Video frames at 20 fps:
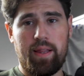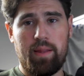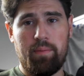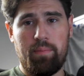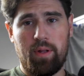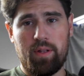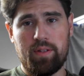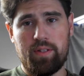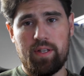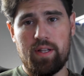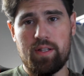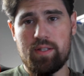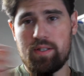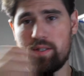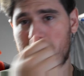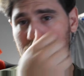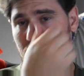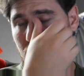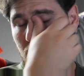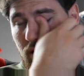the
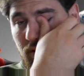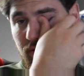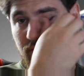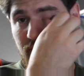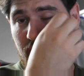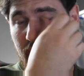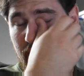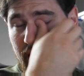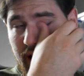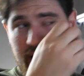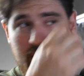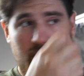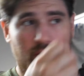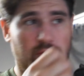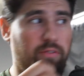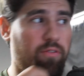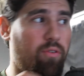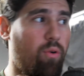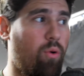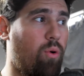built-ins are fine
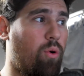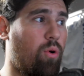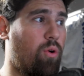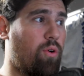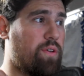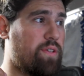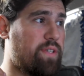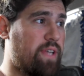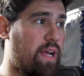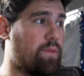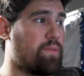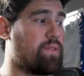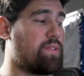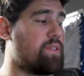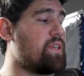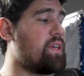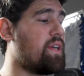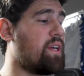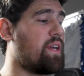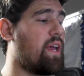for sound
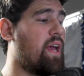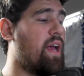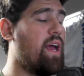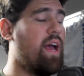sync,